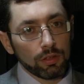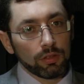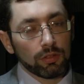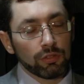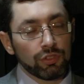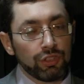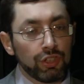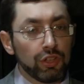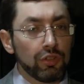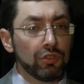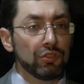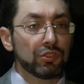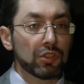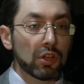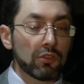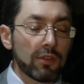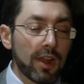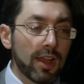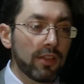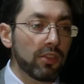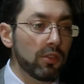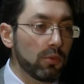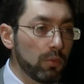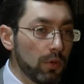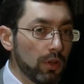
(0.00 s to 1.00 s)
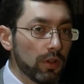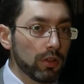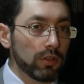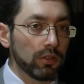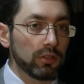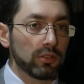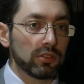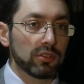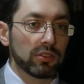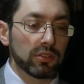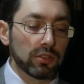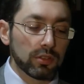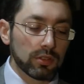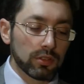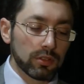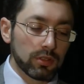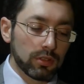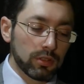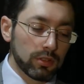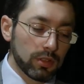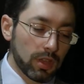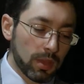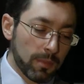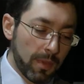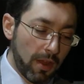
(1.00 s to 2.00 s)
Jews around the world,
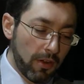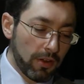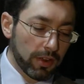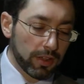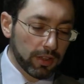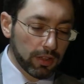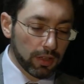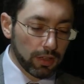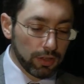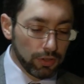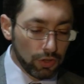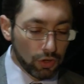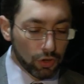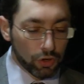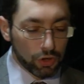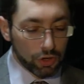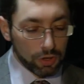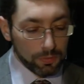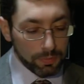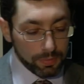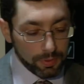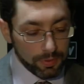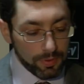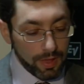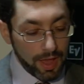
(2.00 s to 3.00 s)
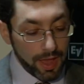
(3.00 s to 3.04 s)
America, Europe,